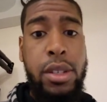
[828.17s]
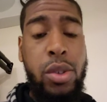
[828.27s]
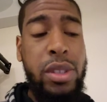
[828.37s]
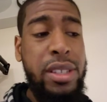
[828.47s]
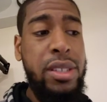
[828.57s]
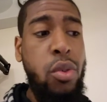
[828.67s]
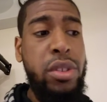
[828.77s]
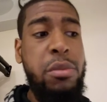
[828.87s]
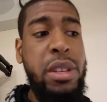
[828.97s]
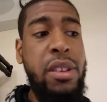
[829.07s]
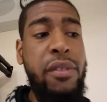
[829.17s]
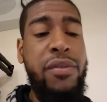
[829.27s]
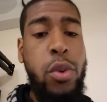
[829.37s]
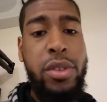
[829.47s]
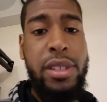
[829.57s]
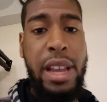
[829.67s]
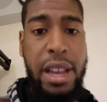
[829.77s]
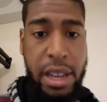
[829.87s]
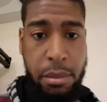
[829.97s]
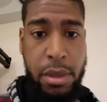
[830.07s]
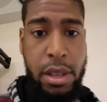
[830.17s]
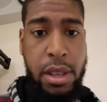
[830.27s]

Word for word: So this is going to be the first time